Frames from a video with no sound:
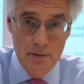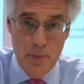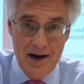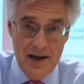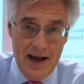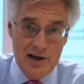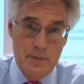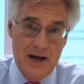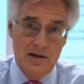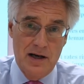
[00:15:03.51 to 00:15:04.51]
by the
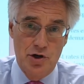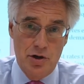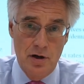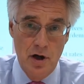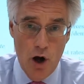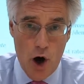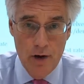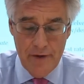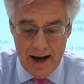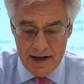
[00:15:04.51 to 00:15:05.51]
expectation
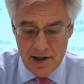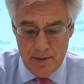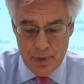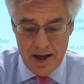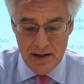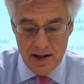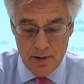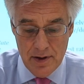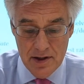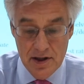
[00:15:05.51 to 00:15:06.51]
of asset price
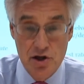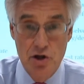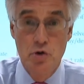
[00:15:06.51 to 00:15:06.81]
increases.